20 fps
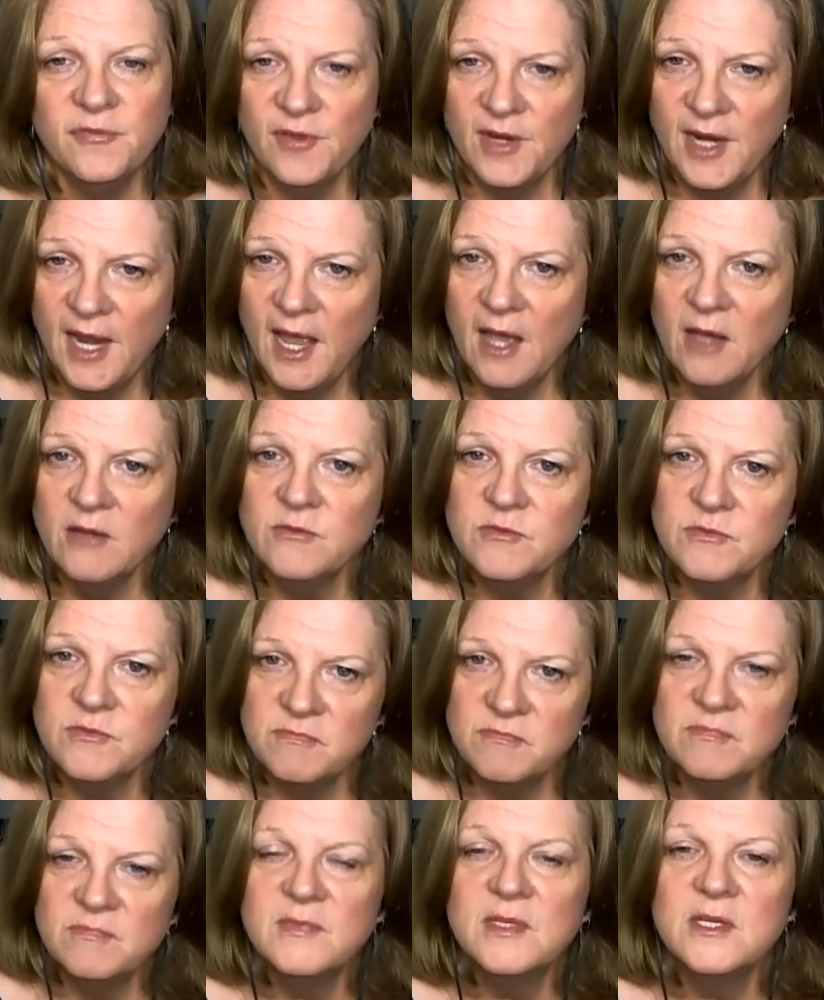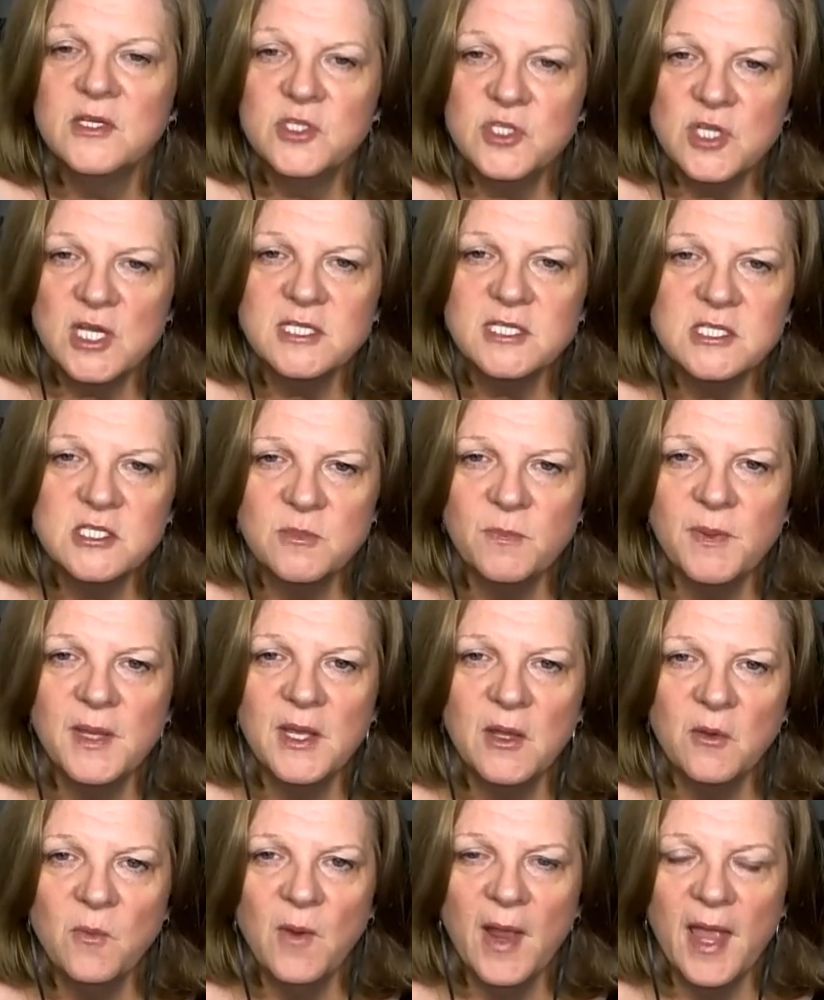for now, just to be
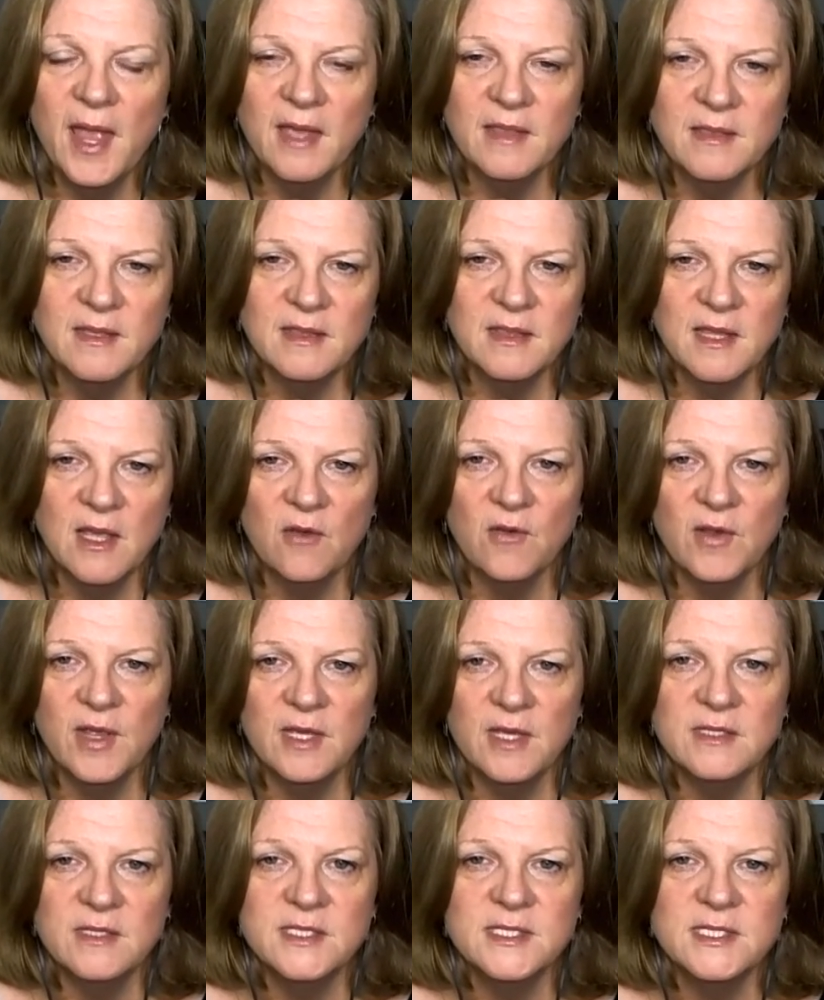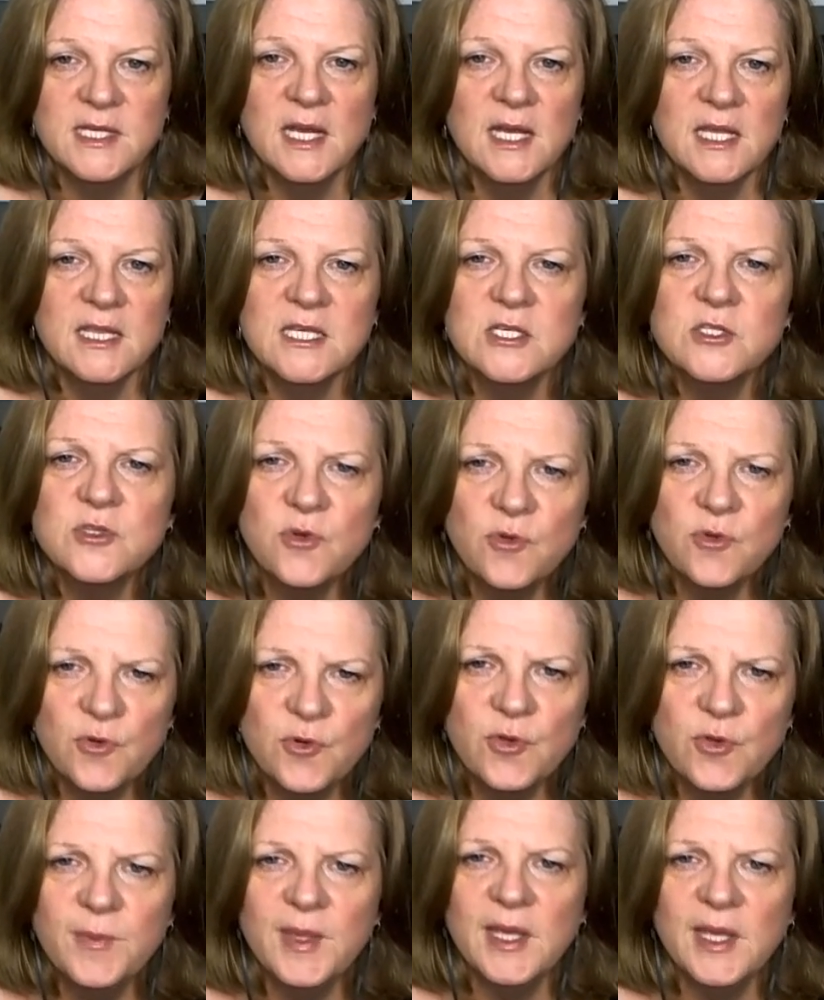aware that there is this
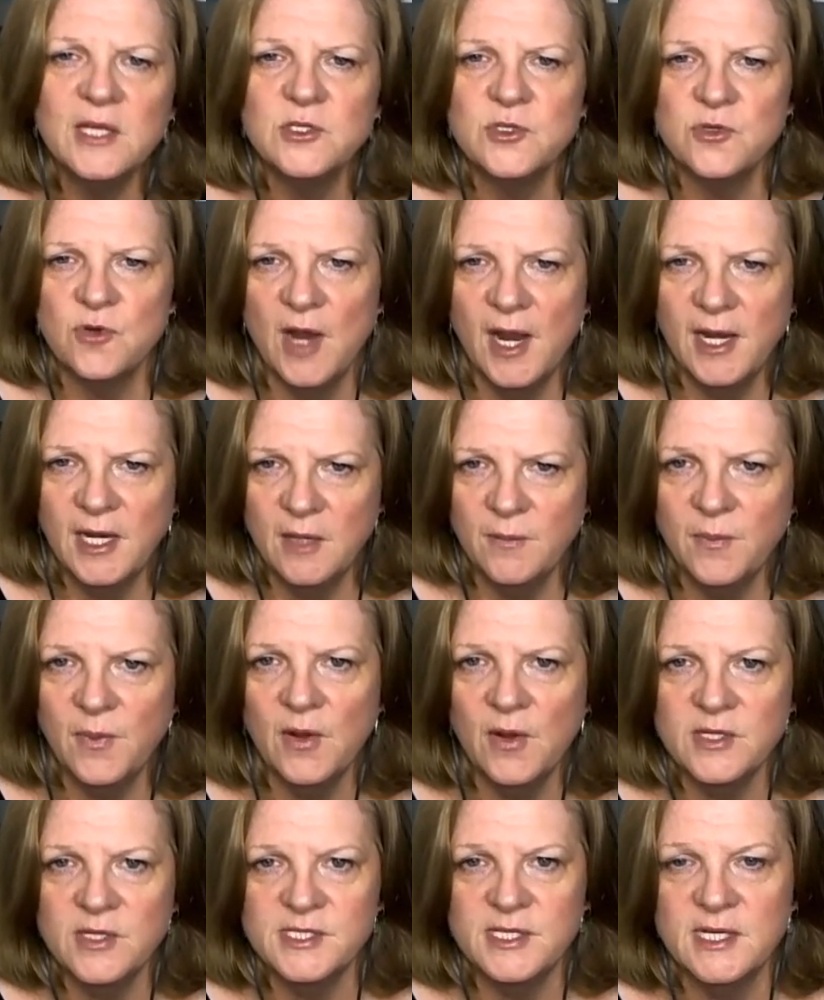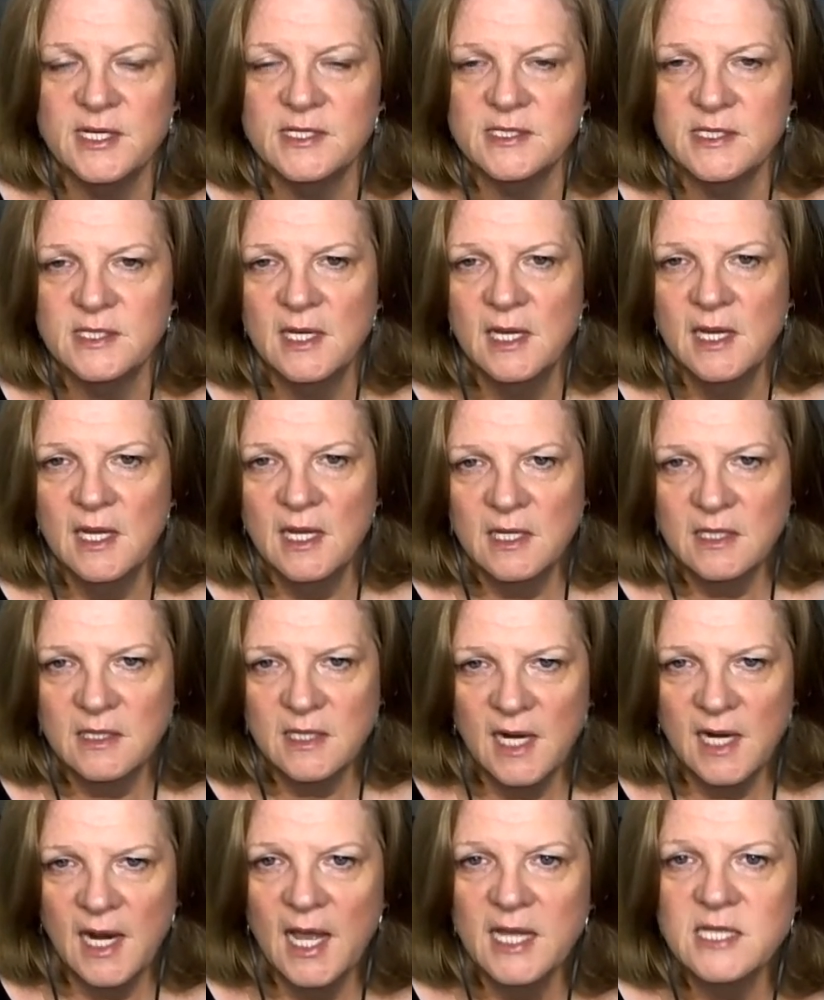grooming and training process
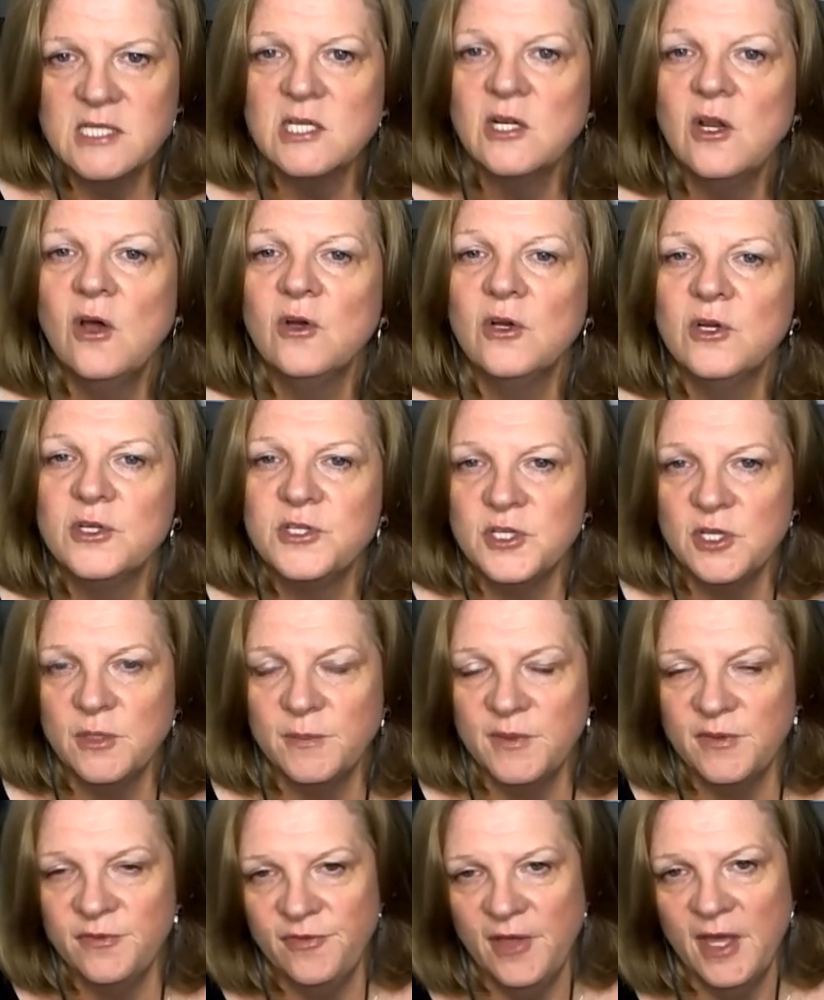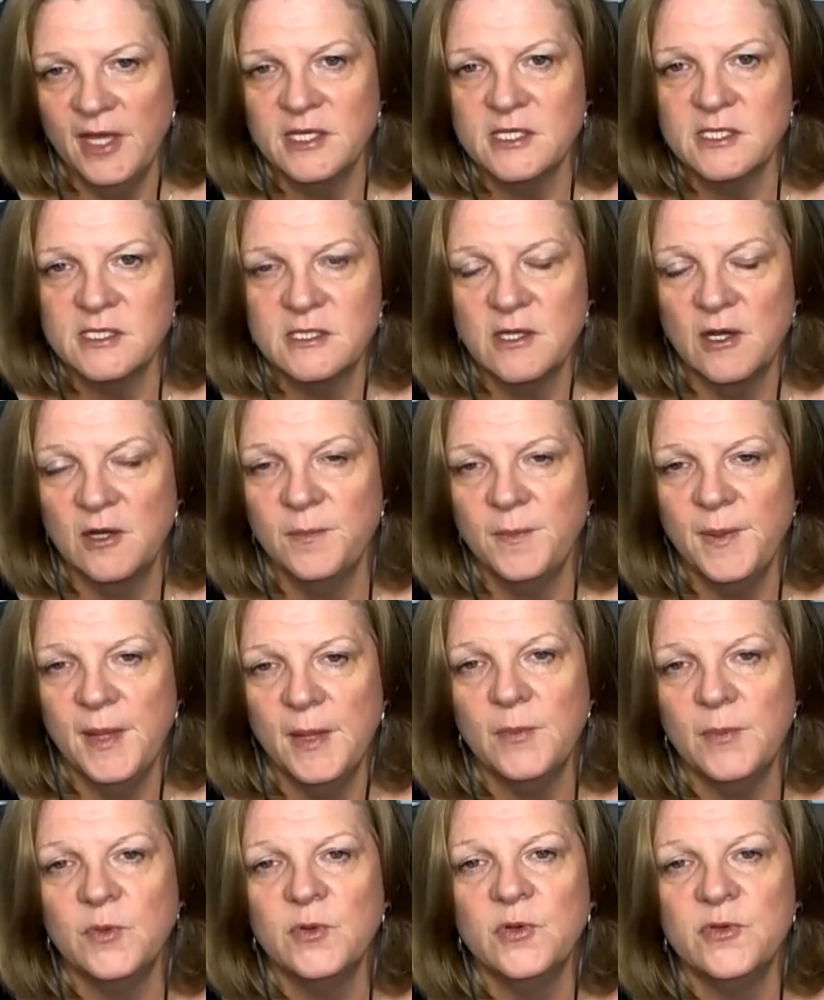that has longer term effects on
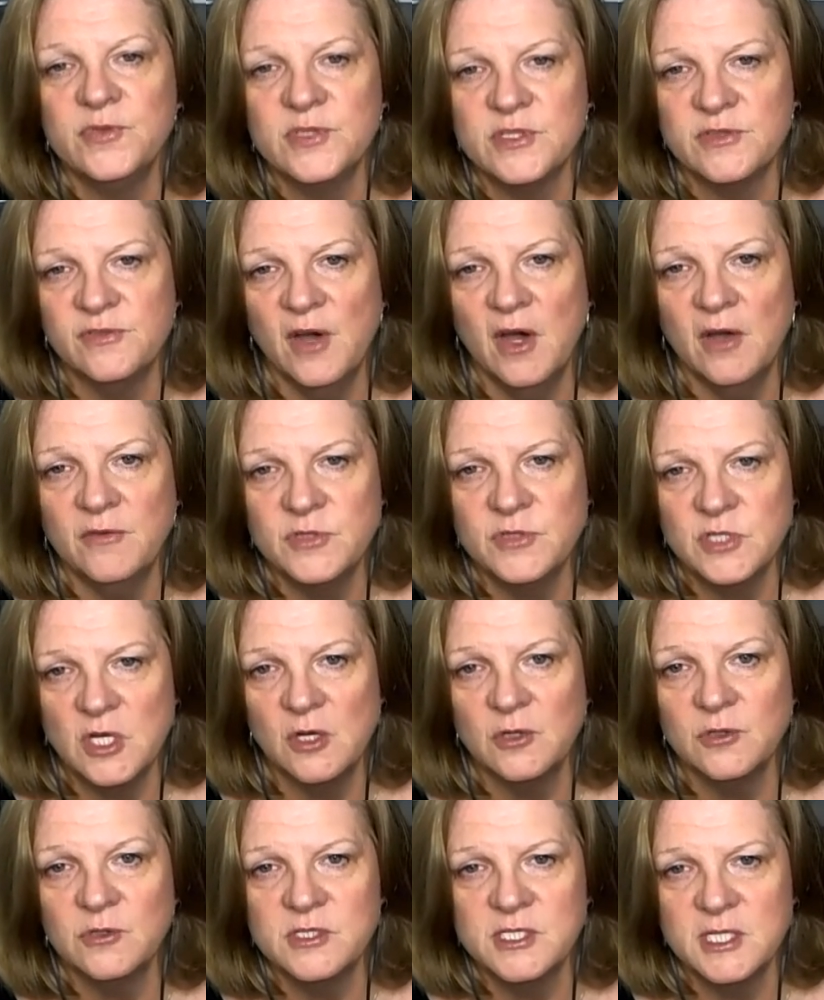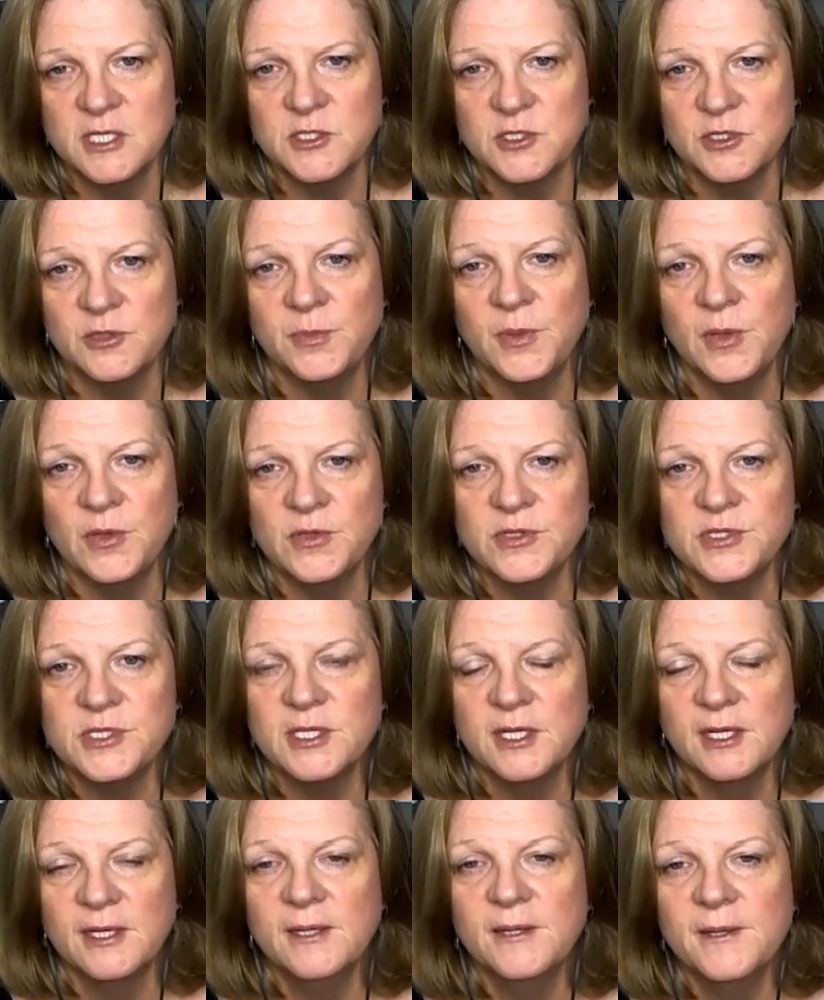people who've survived childhood sexual abuse.